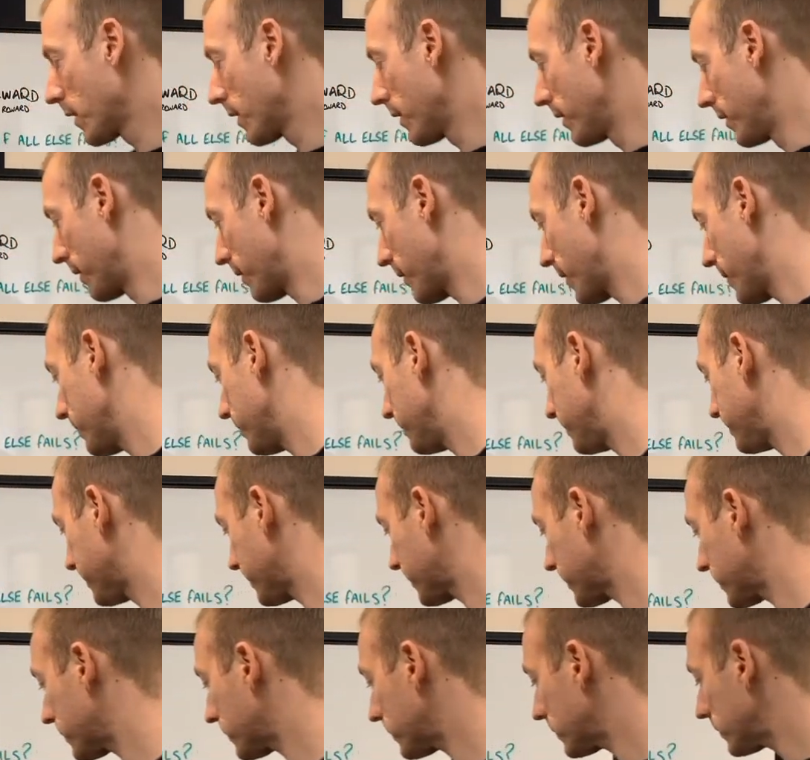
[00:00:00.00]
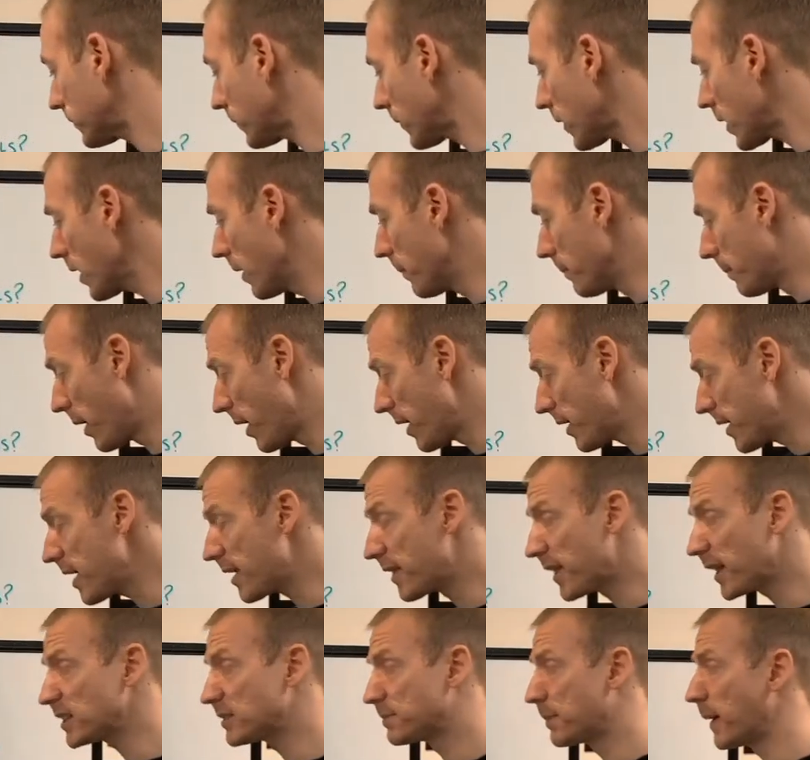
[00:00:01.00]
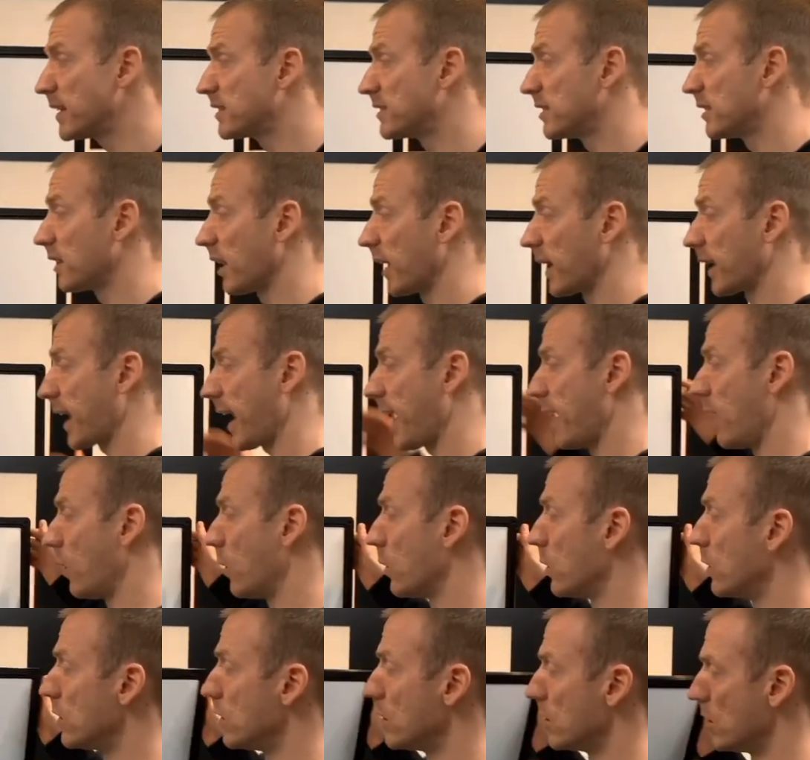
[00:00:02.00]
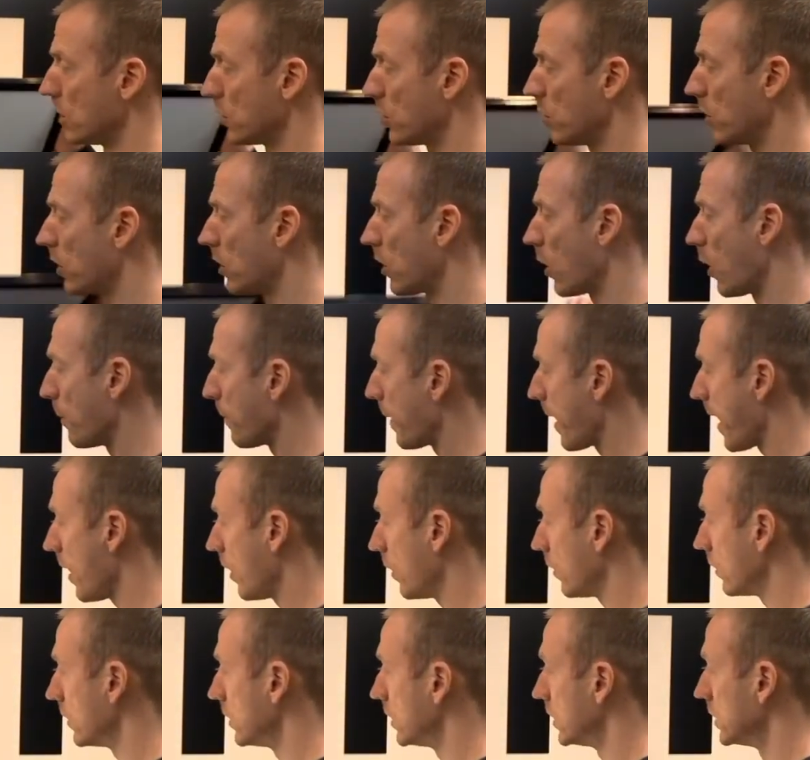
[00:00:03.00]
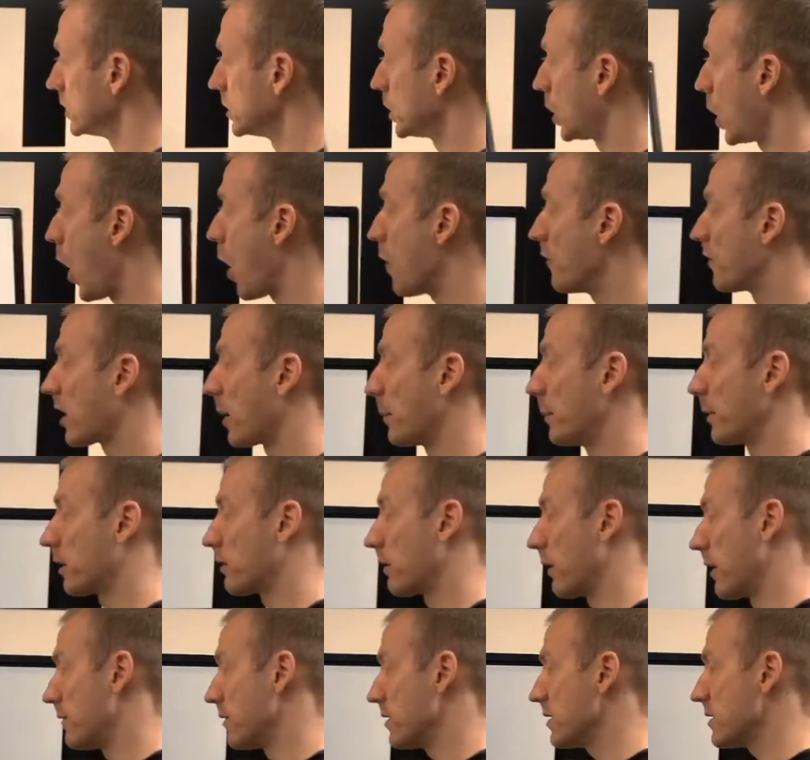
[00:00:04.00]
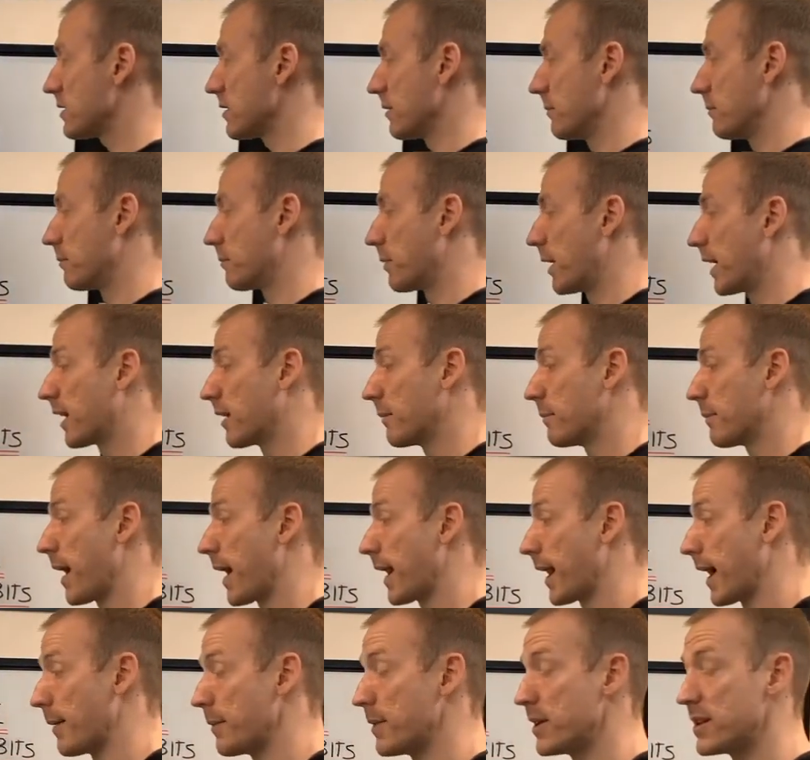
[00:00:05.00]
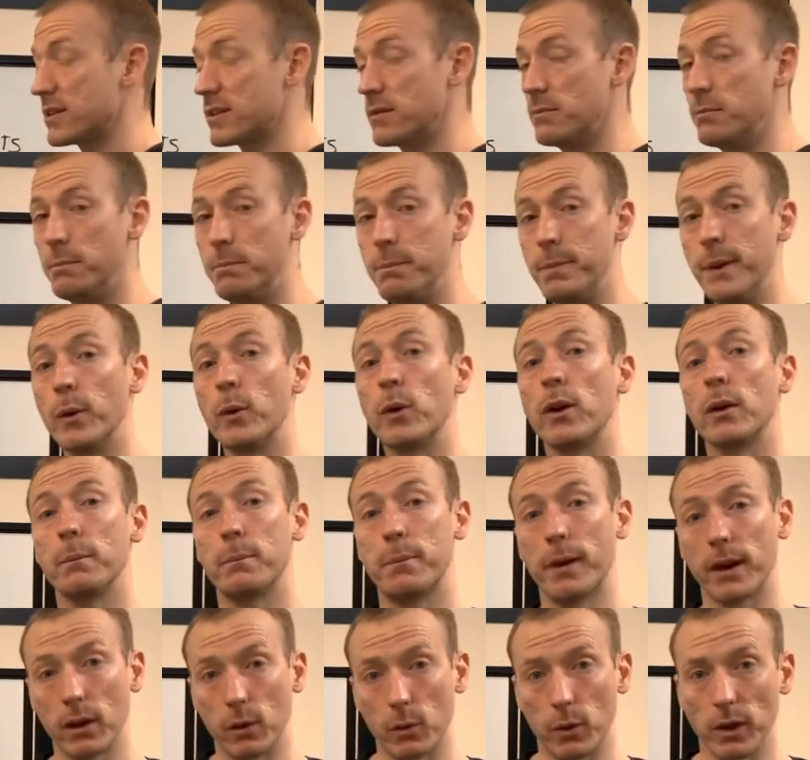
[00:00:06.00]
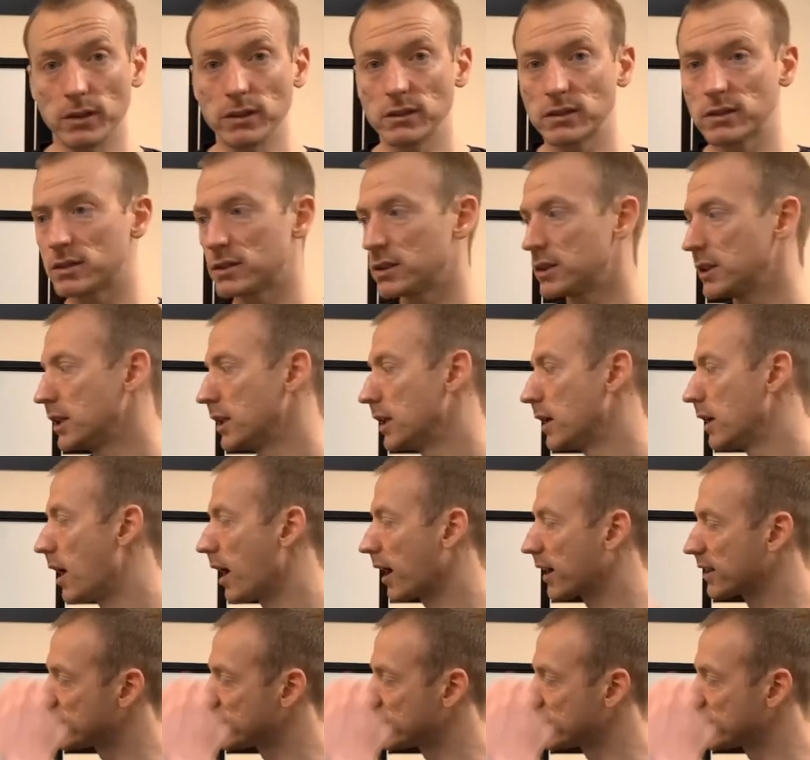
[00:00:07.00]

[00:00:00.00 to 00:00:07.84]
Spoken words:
All right? But yeah, that's basically like how you can go about overcoming cravings and breaking bad habits and building better ones. Like I said,